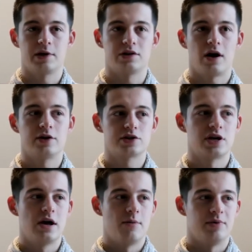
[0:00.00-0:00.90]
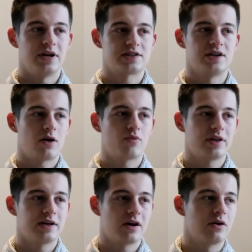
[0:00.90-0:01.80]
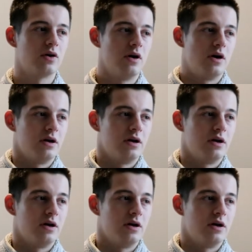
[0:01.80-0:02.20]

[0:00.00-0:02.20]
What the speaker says: McDonald's, but that's not really gonna,